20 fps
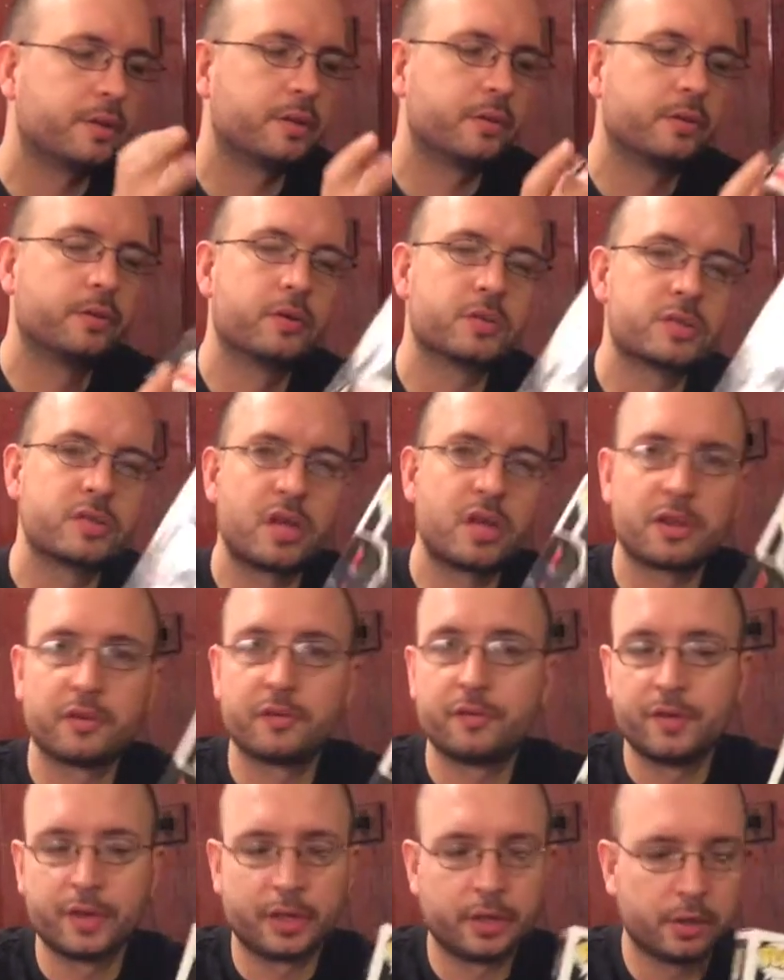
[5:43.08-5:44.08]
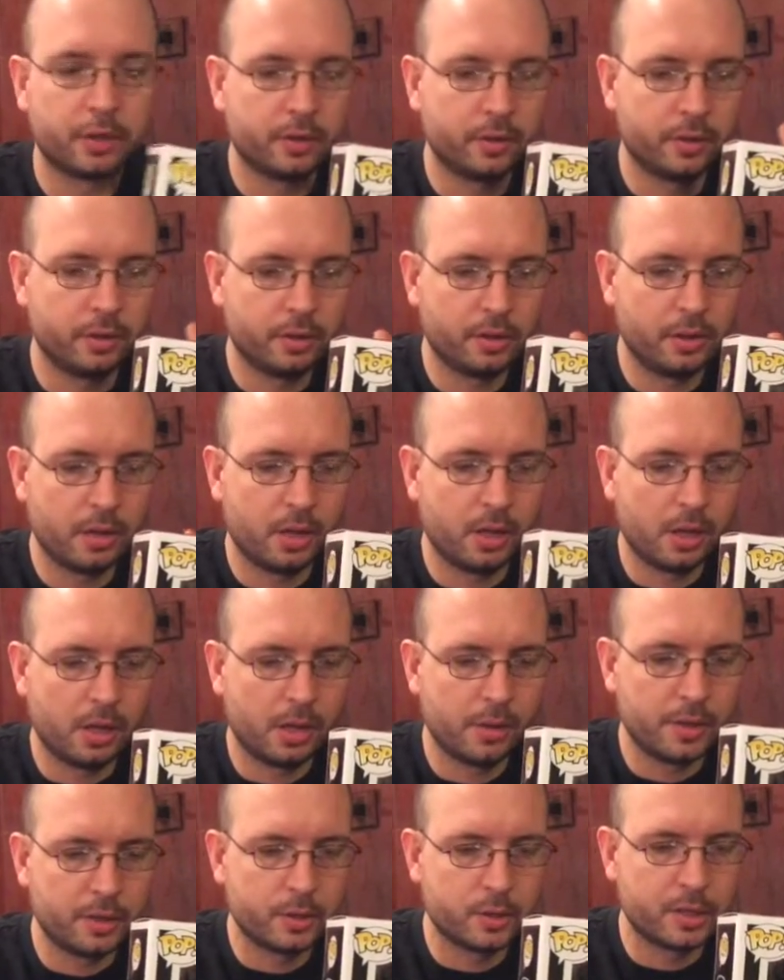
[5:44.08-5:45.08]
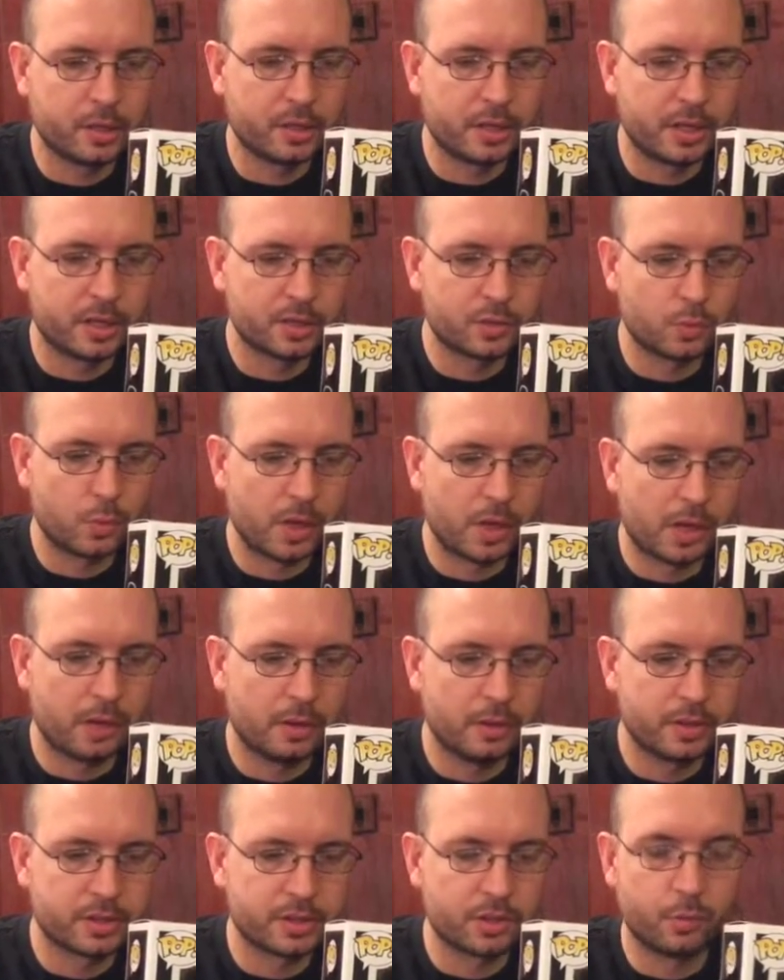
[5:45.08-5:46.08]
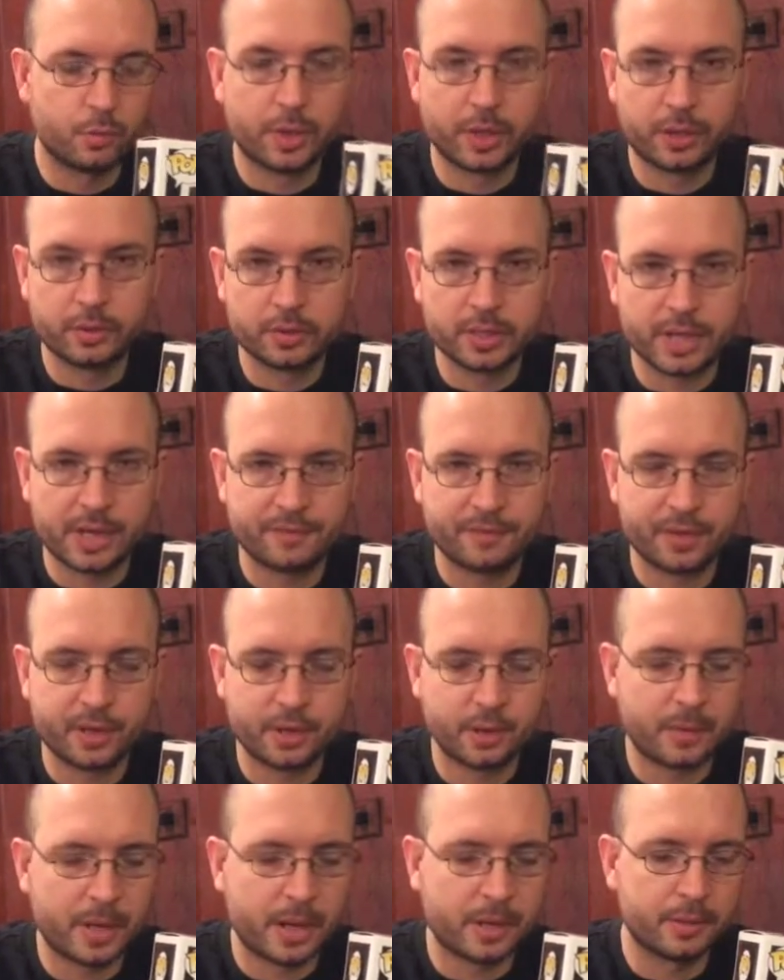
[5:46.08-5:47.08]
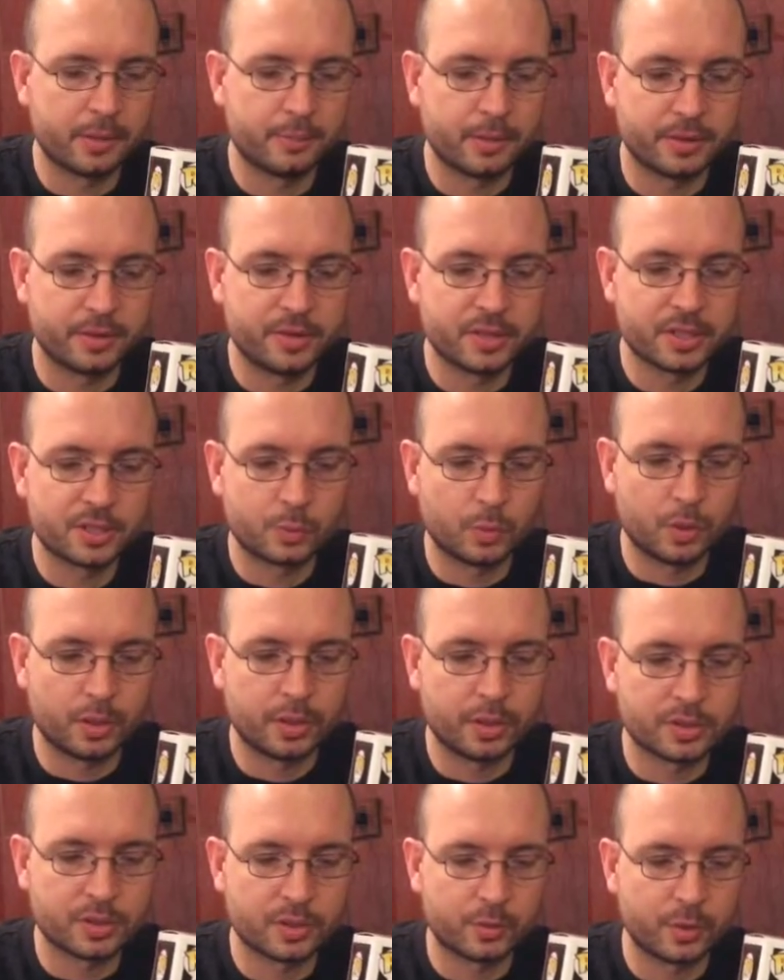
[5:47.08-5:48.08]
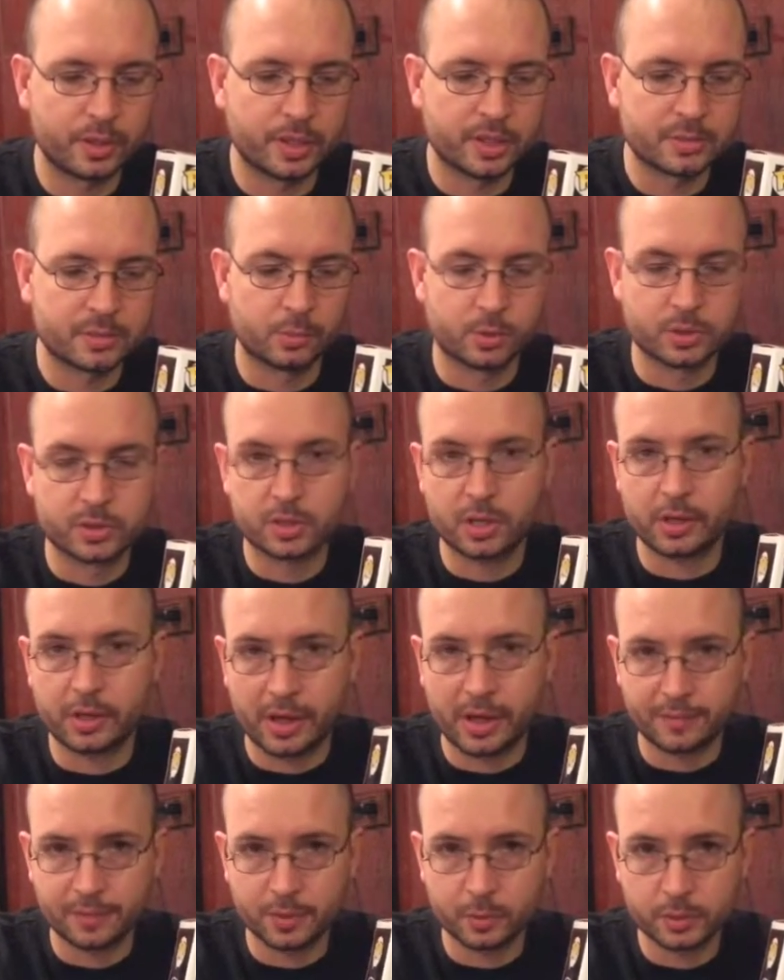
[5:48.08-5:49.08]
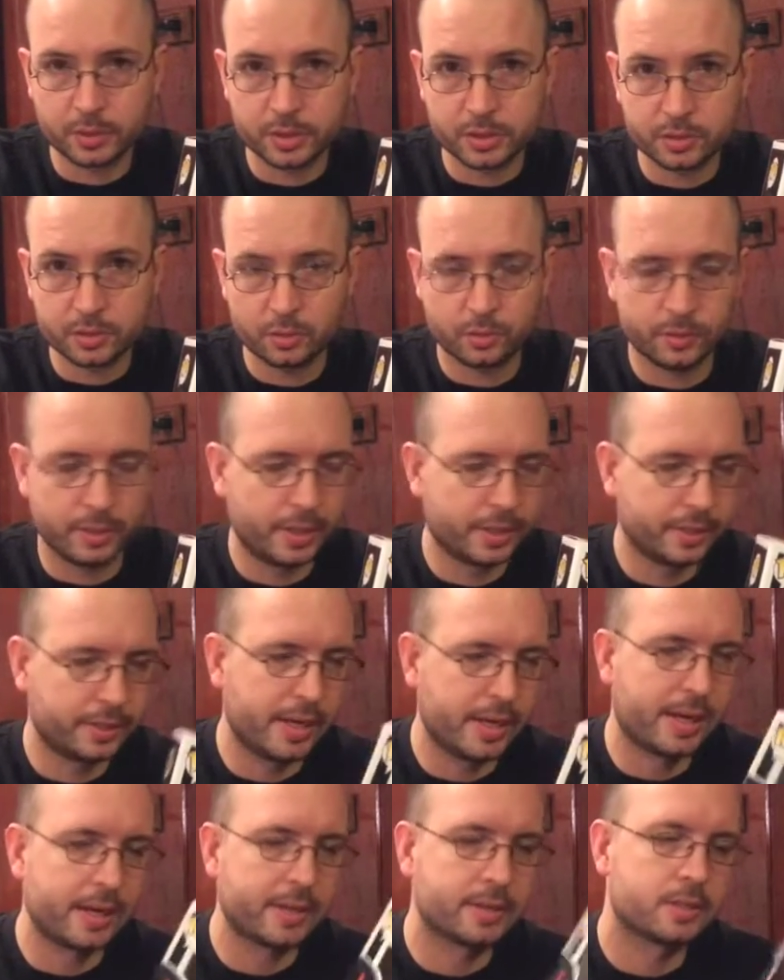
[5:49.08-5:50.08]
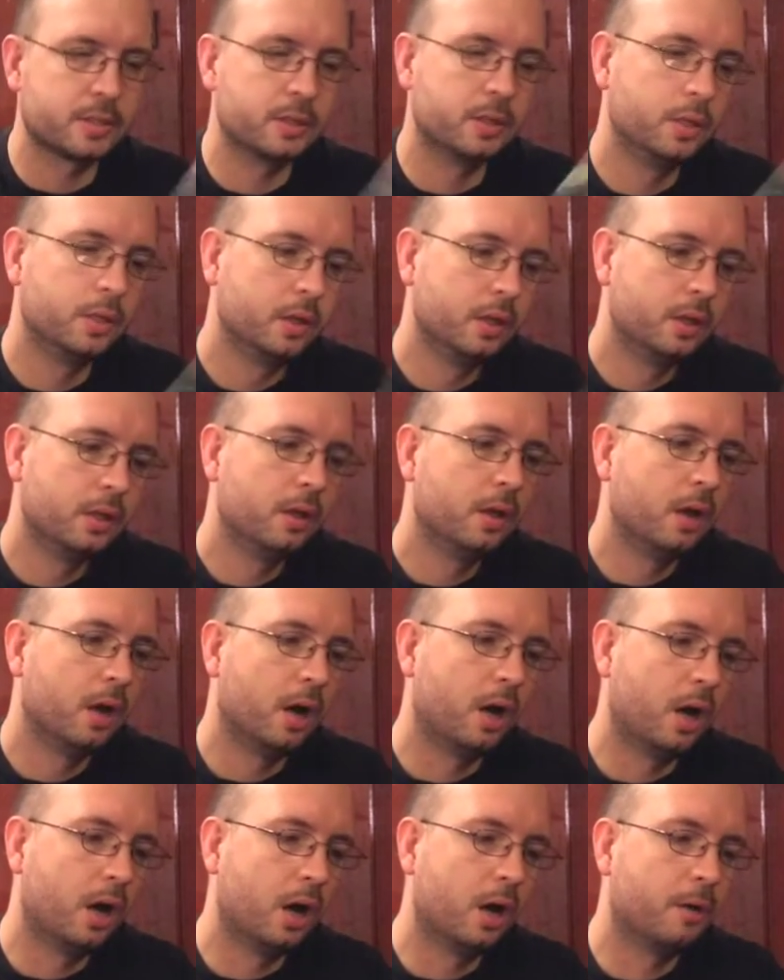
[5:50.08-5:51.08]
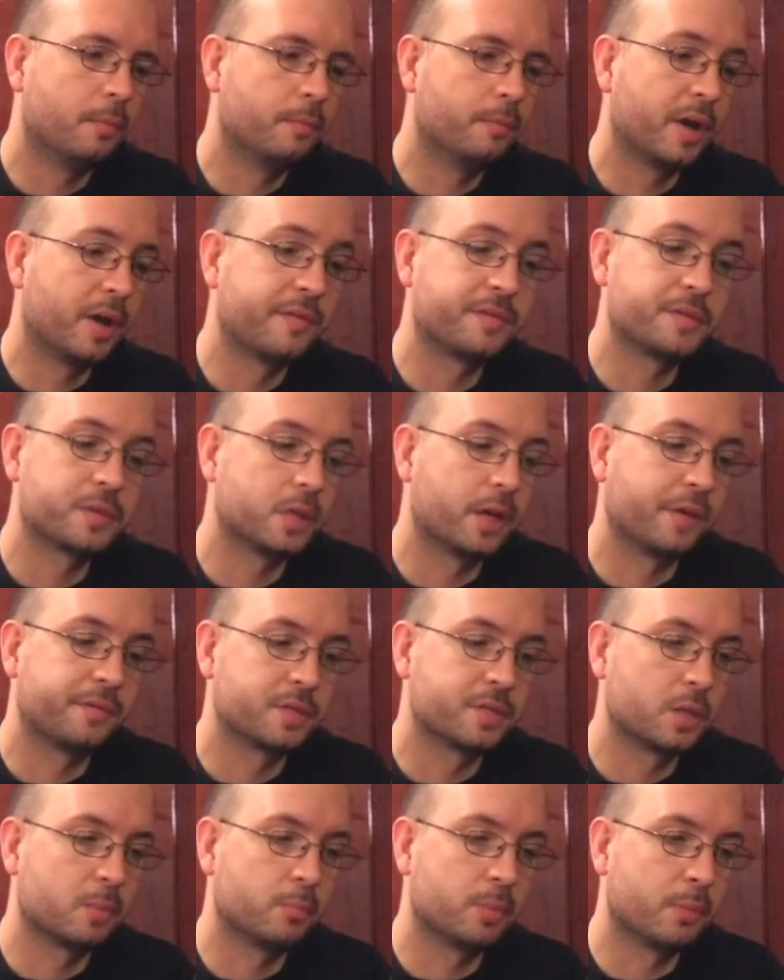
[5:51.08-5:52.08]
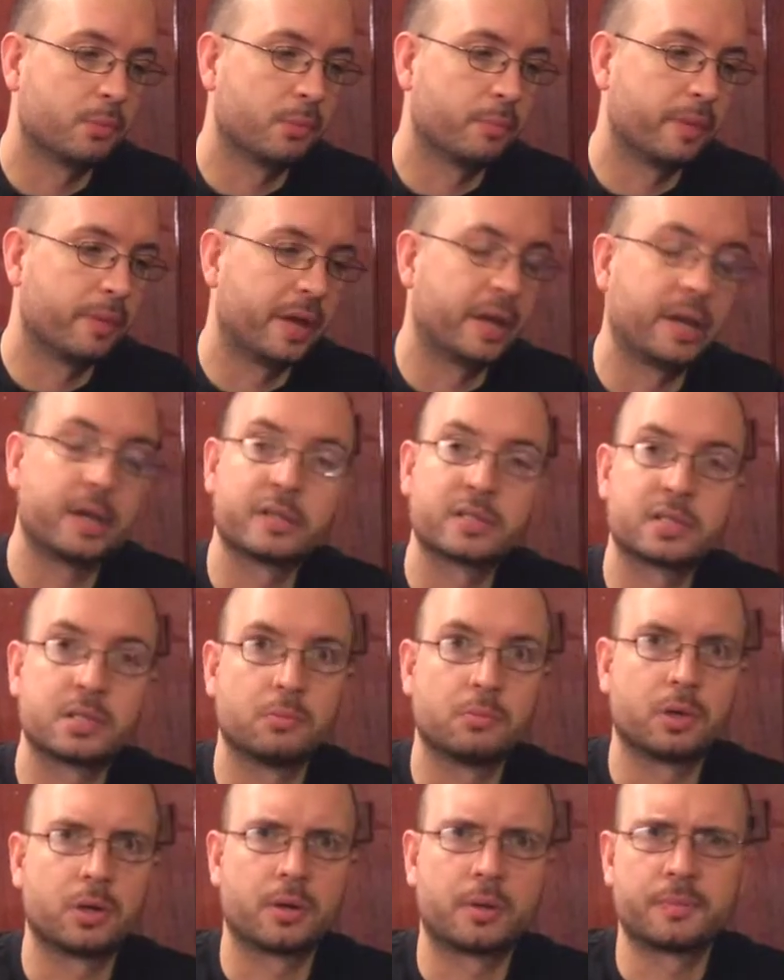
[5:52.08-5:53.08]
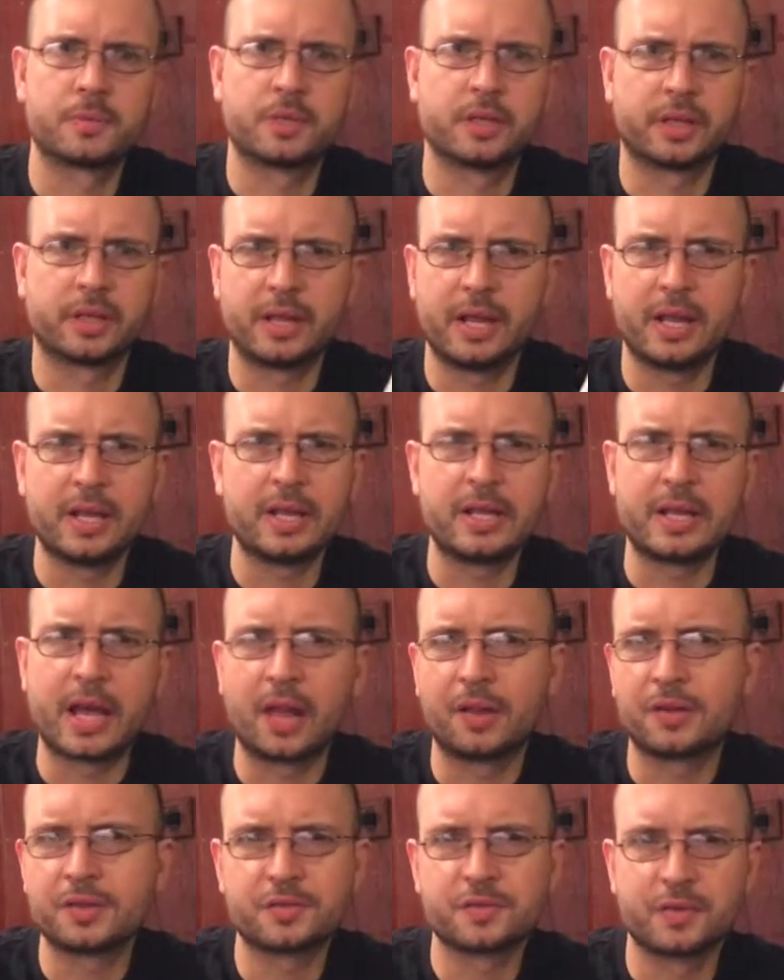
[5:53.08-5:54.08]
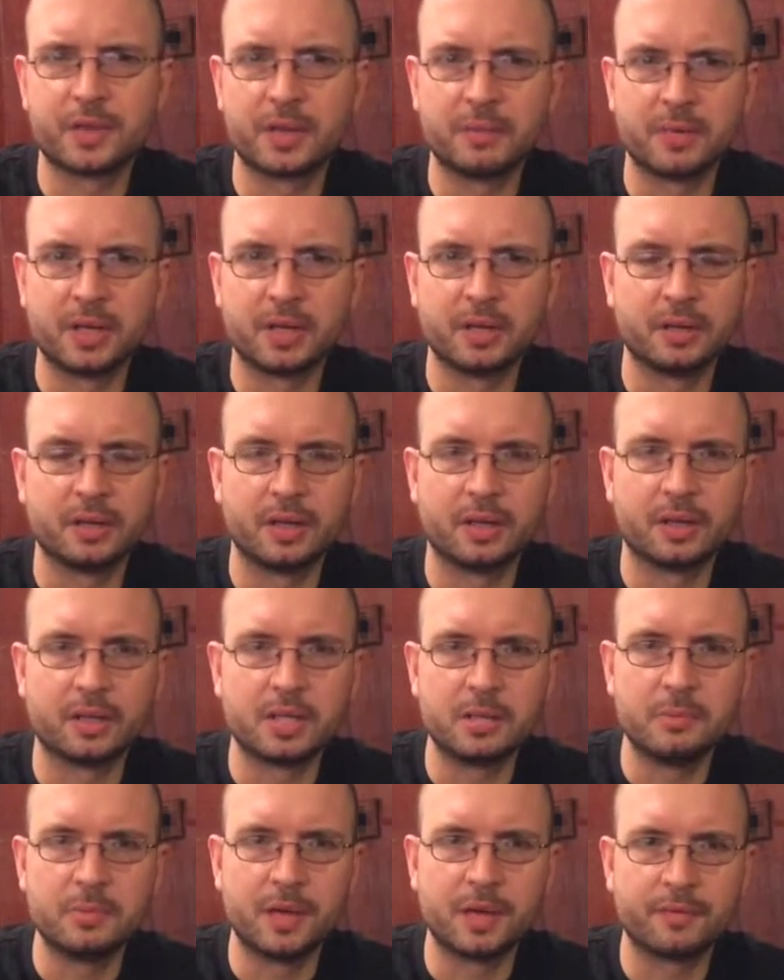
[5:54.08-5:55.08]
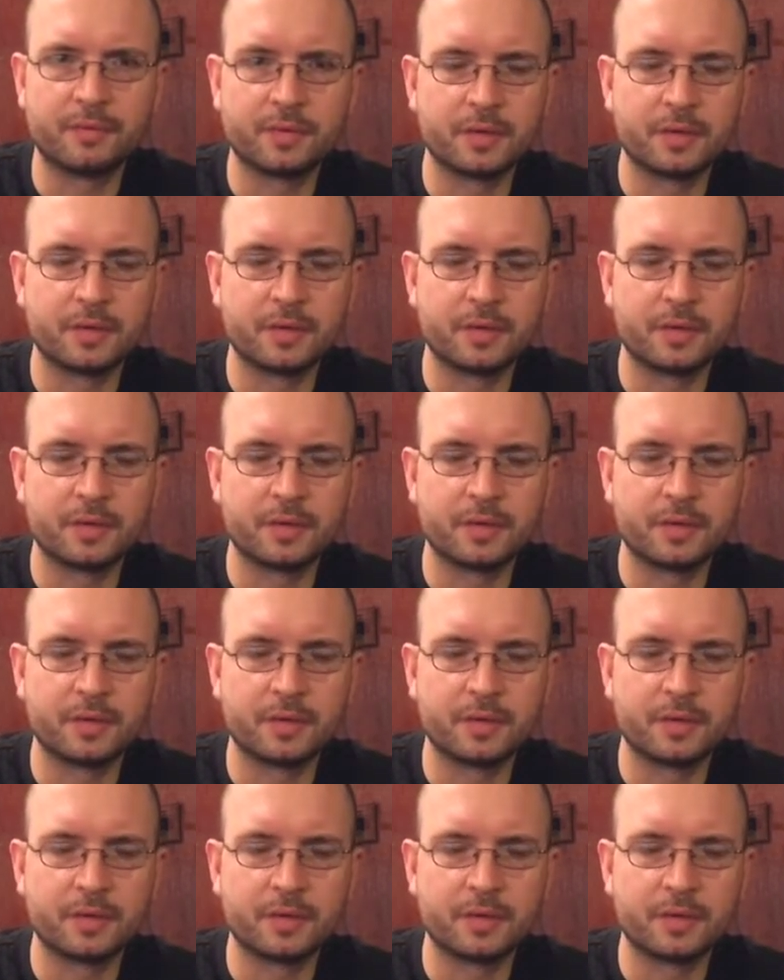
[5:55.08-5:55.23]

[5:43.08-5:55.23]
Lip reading: there's another figure that you can get as well. It's the regular TIE fighter pilot, but this one is the one that's most sought after, which is cool that I got it. I've seen people paying somewhere up to like $80 for them on eBay